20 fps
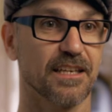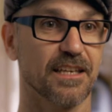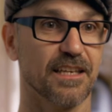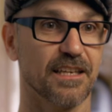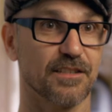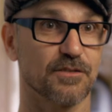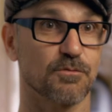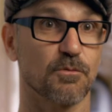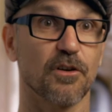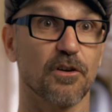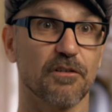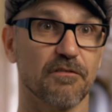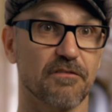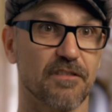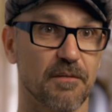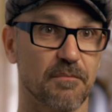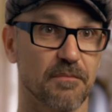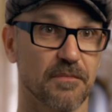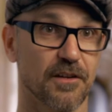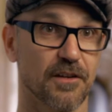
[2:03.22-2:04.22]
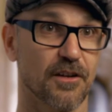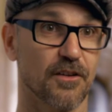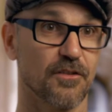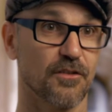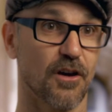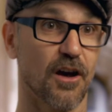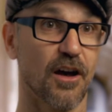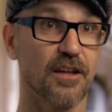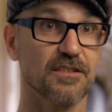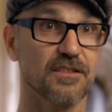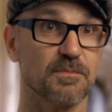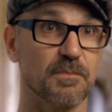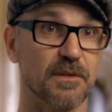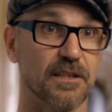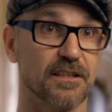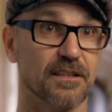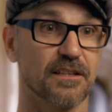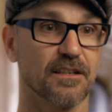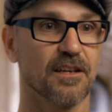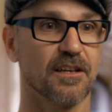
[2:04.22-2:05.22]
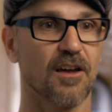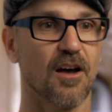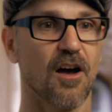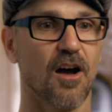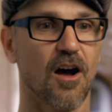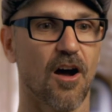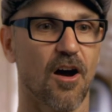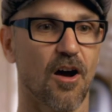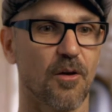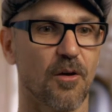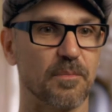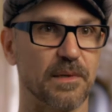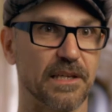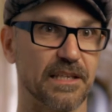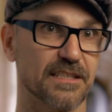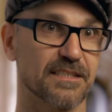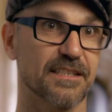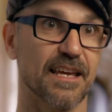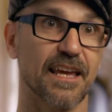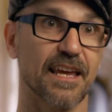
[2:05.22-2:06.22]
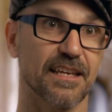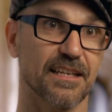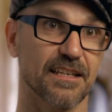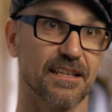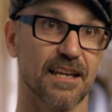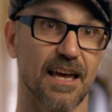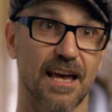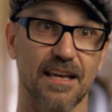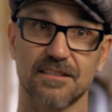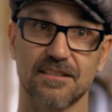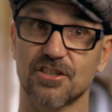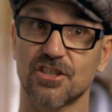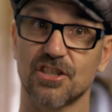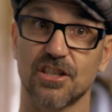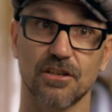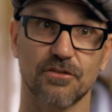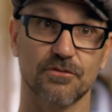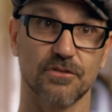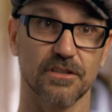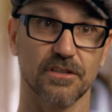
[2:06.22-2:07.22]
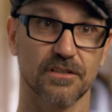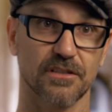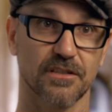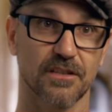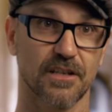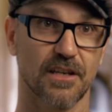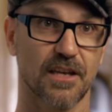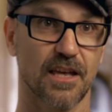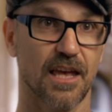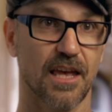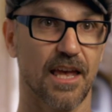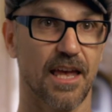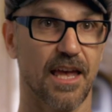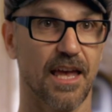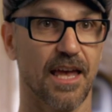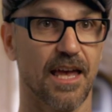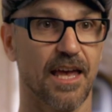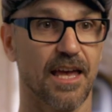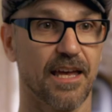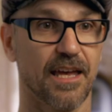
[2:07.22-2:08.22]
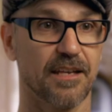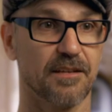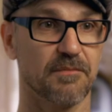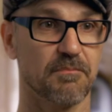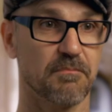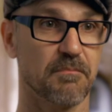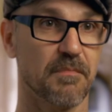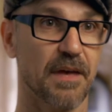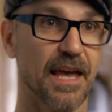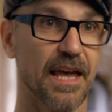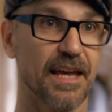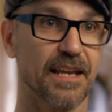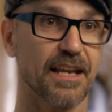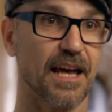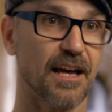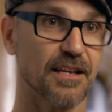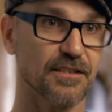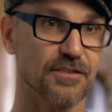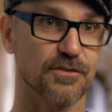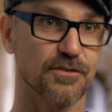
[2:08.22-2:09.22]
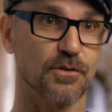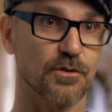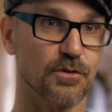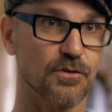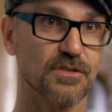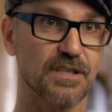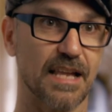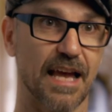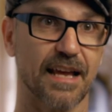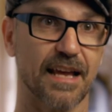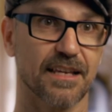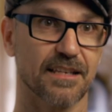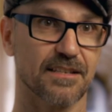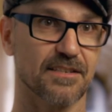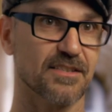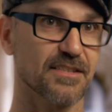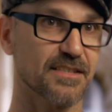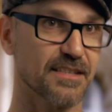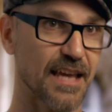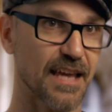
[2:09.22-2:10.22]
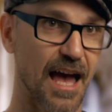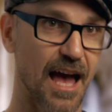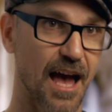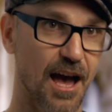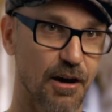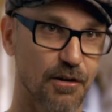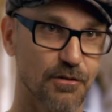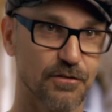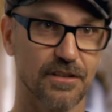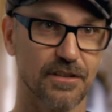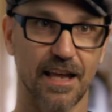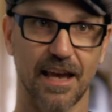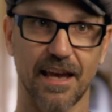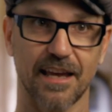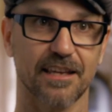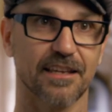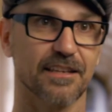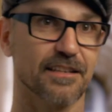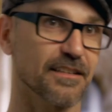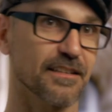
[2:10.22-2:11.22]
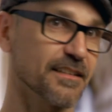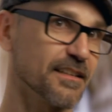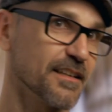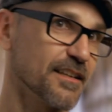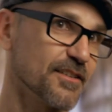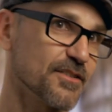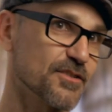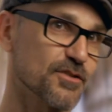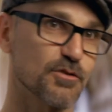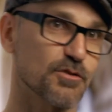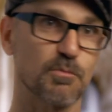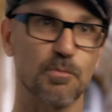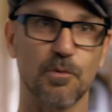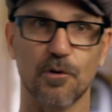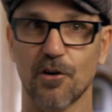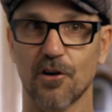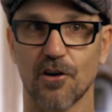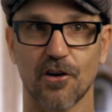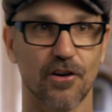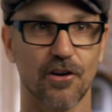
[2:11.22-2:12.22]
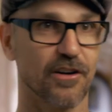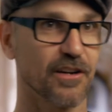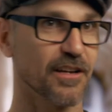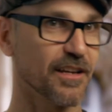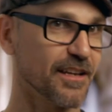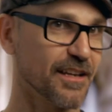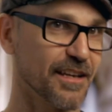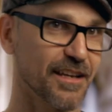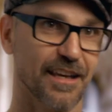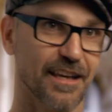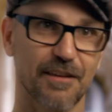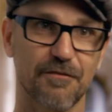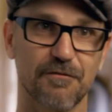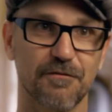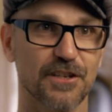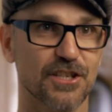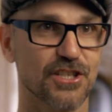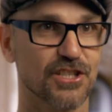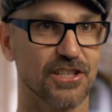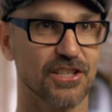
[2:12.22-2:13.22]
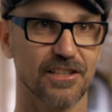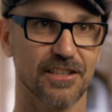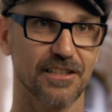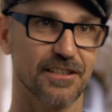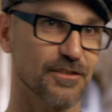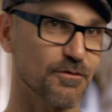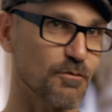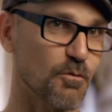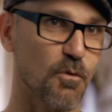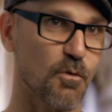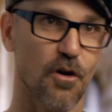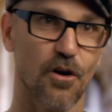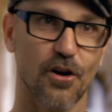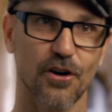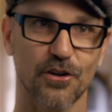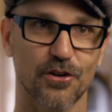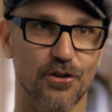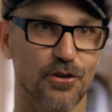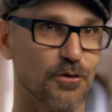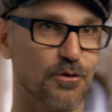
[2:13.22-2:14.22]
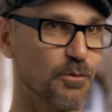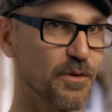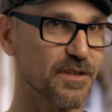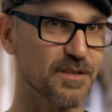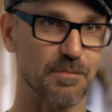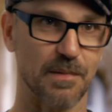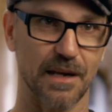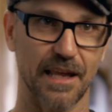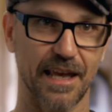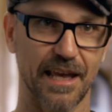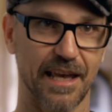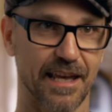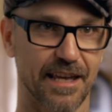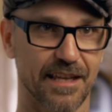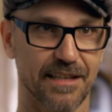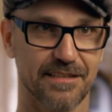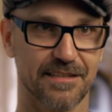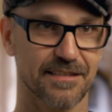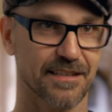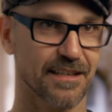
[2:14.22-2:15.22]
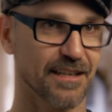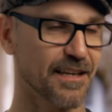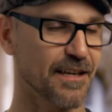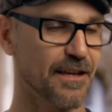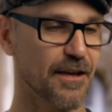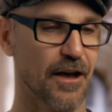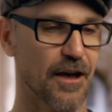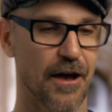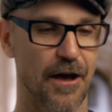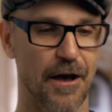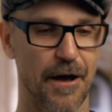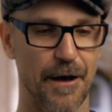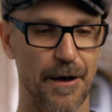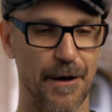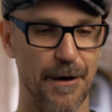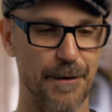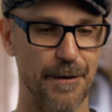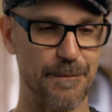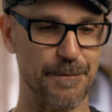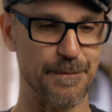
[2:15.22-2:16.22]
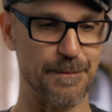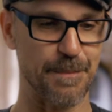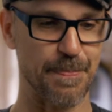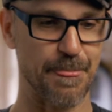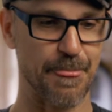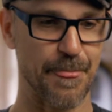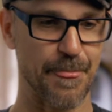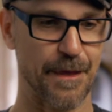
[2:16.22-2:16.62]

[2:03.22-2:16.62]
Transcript: is one of them. The huntsmen are being taken as children and made as those like scout, like super efficient warrior with blades, um,